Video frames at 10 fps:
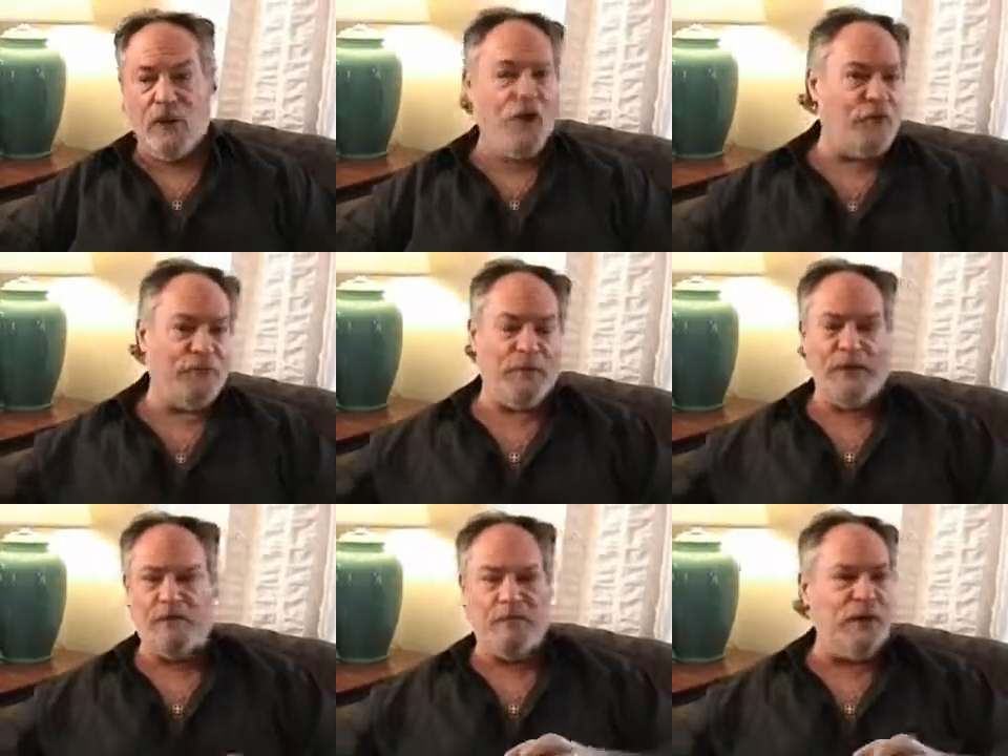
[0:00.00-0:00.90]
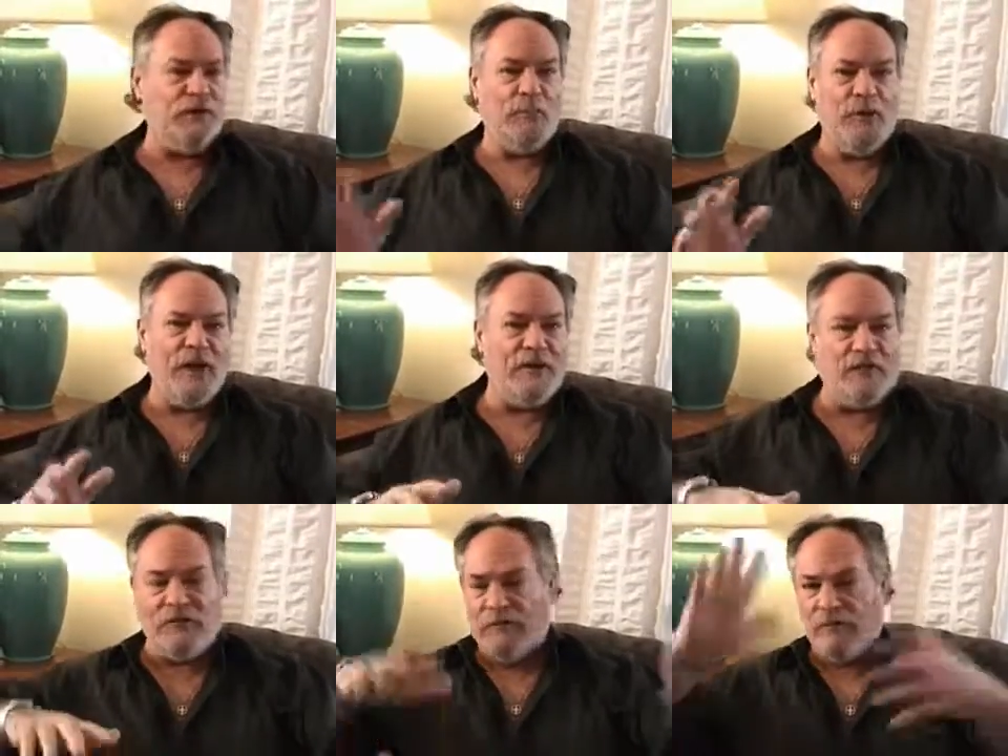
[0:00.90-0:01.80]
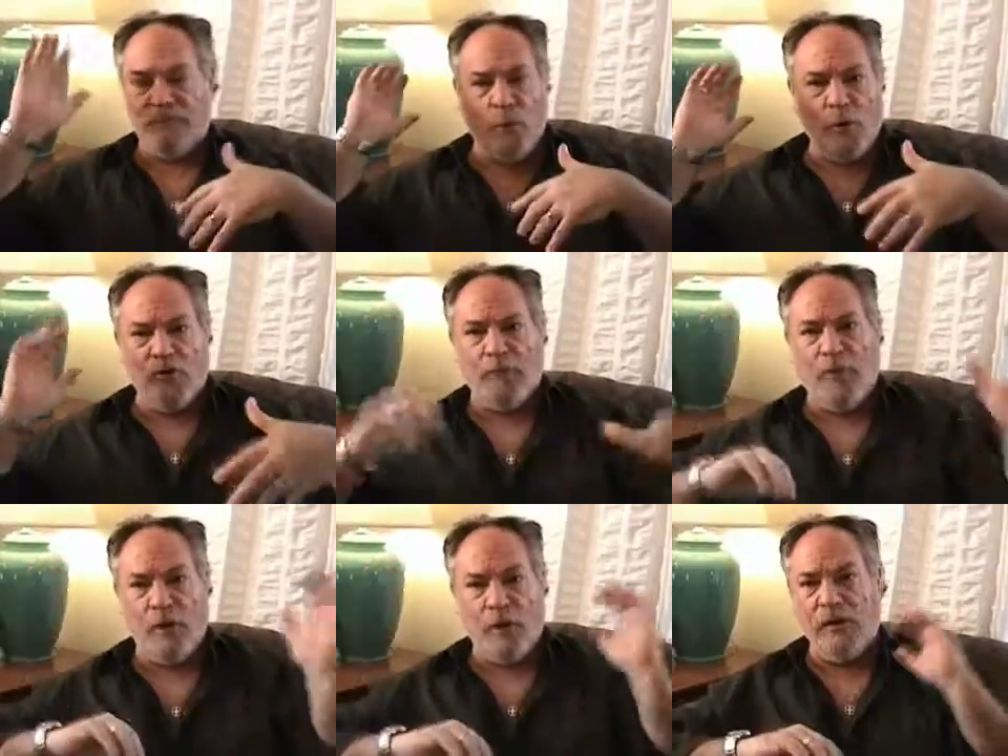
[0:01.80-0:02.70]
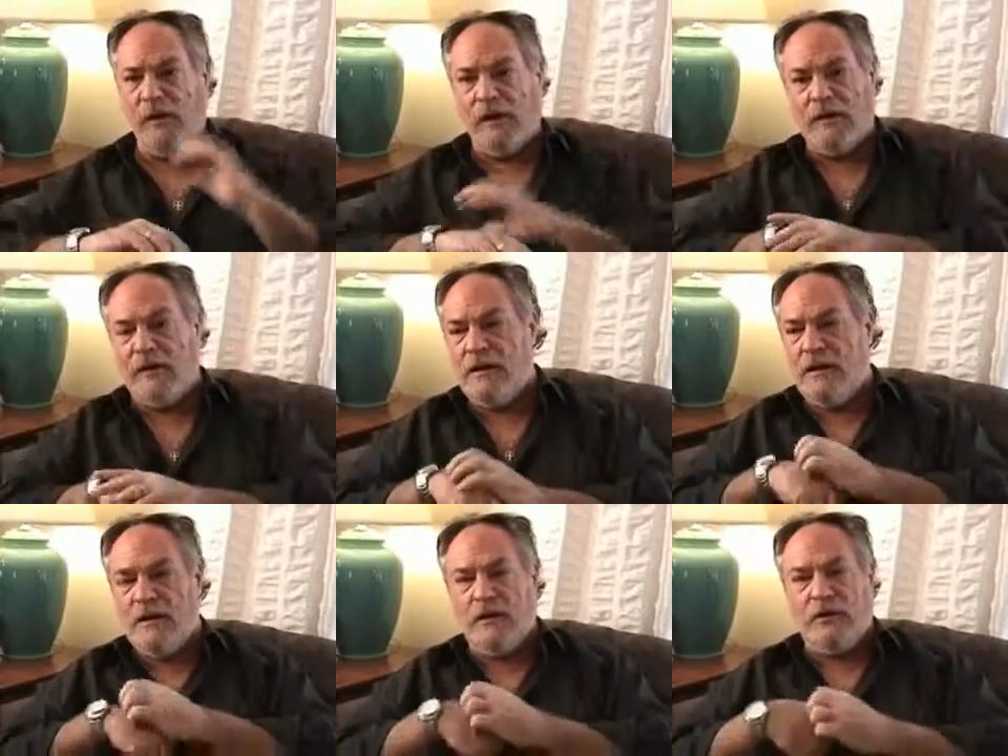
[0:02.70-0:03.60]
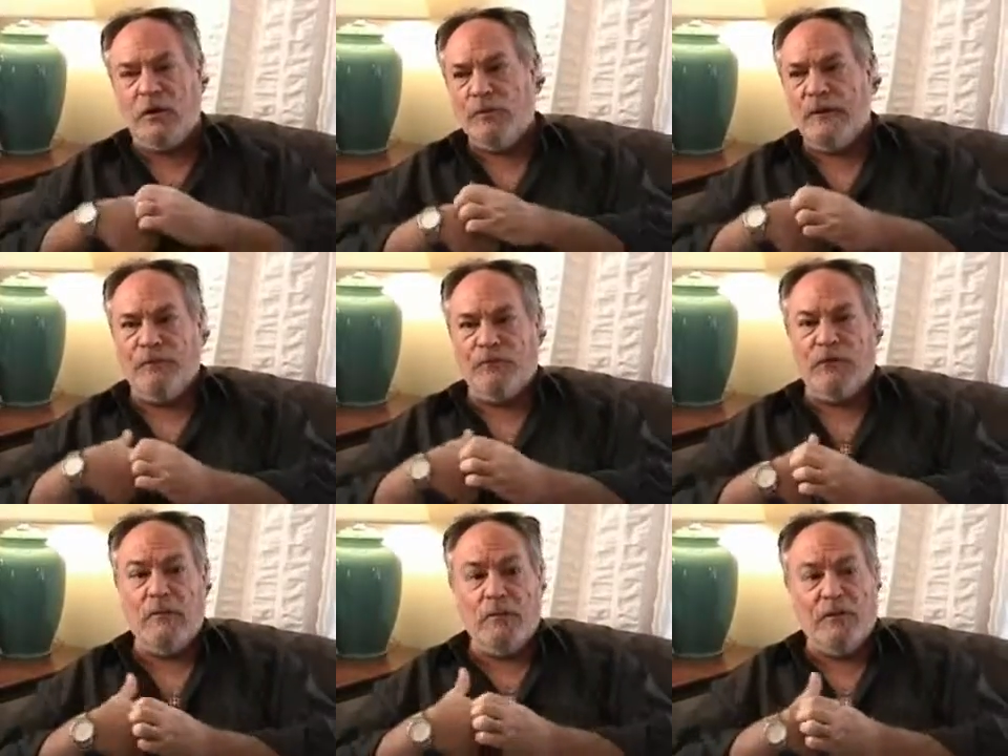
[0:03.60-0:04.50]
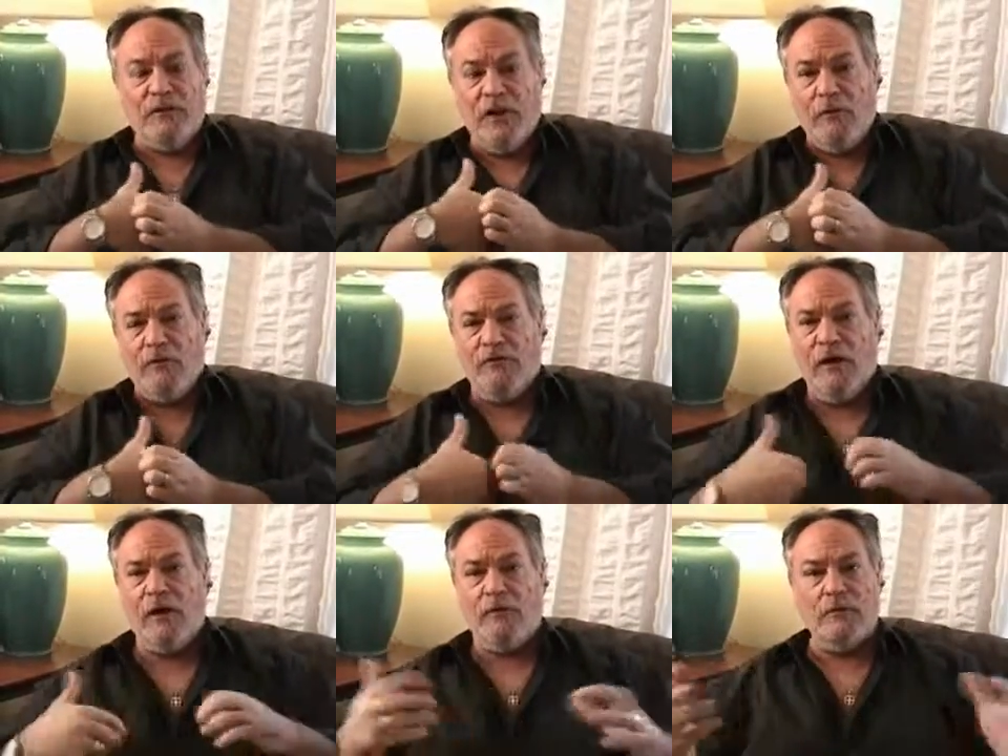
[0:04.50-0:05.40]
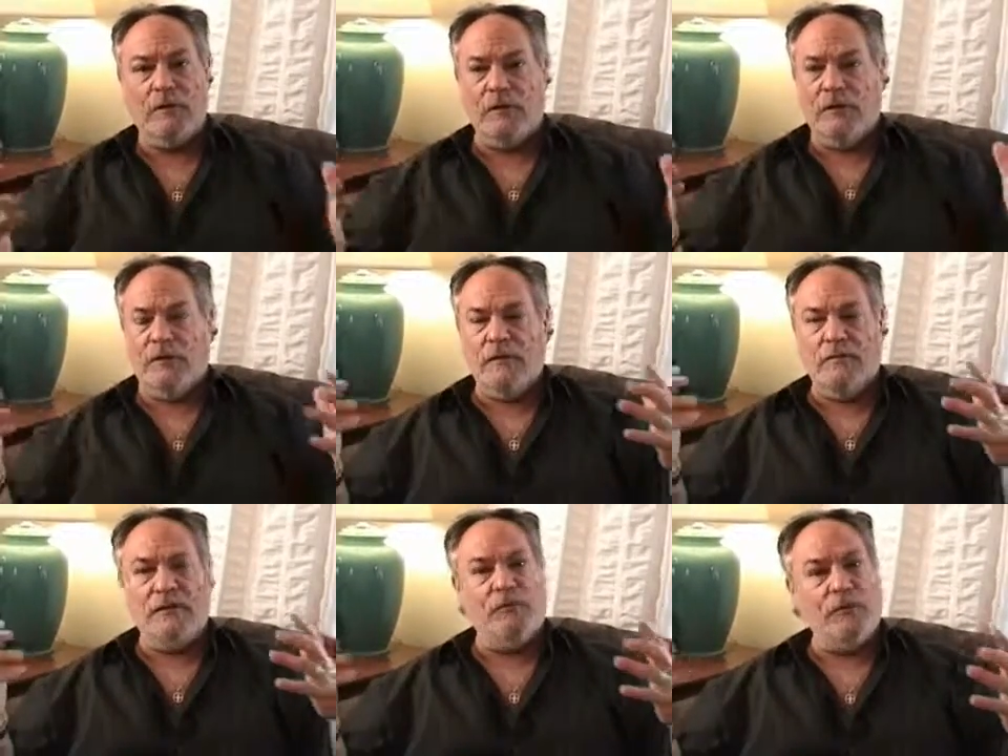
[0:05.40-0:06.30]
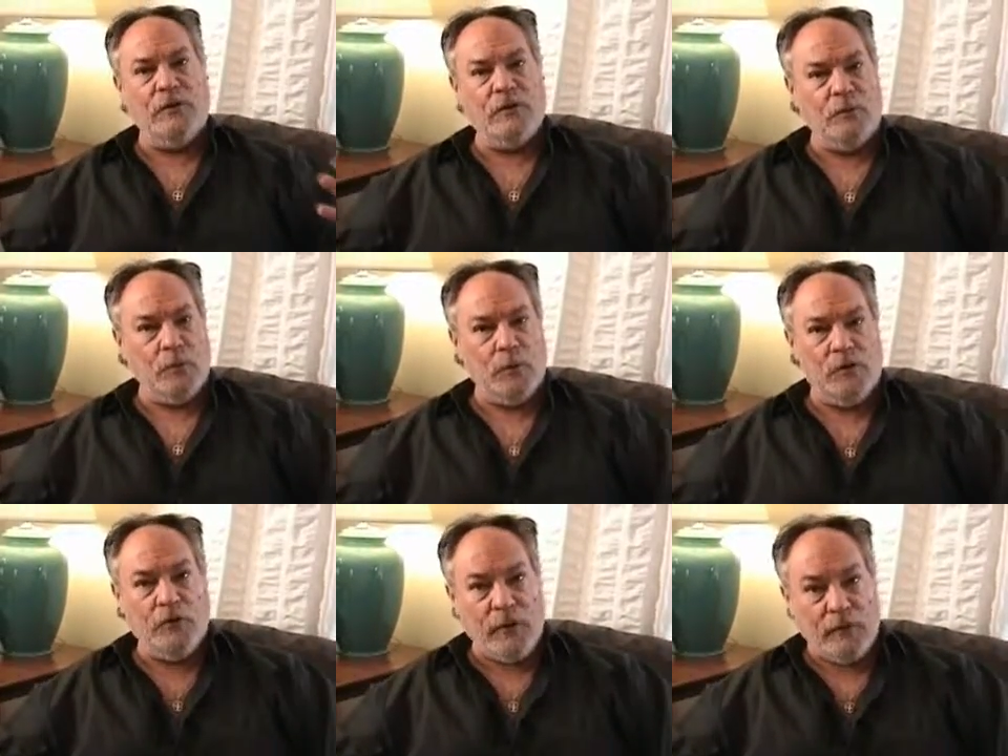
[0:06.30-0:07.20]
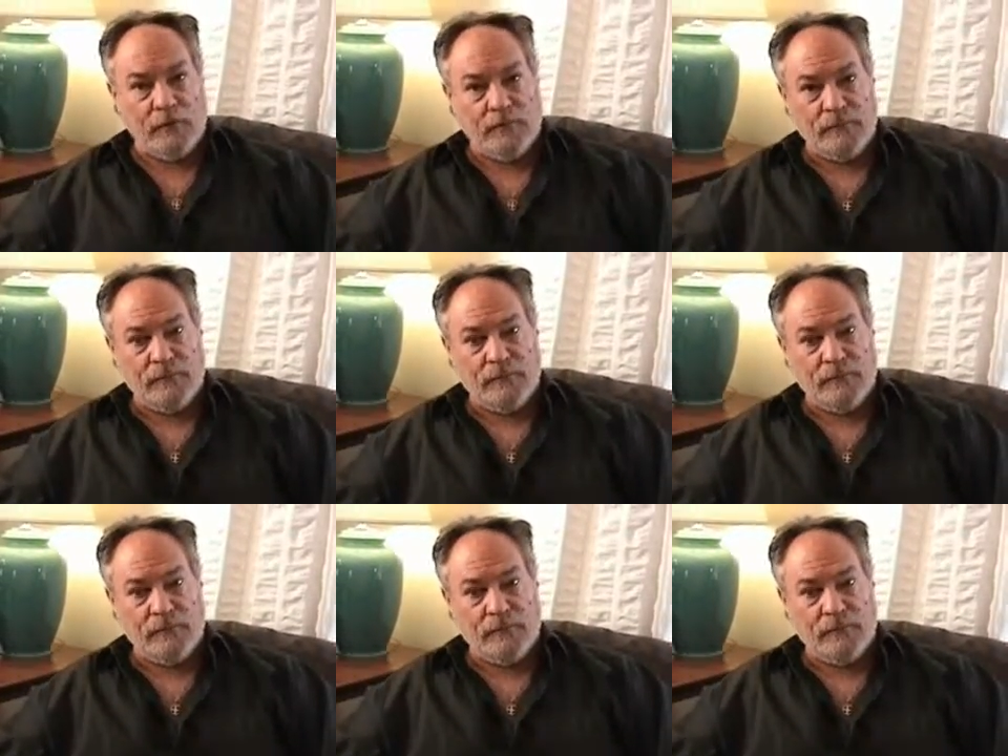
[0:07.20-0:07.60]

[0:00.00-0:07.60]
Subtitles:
Cars hitting the brakes and horns blowing and, people screaming, watch out, because we don't know what we're doing,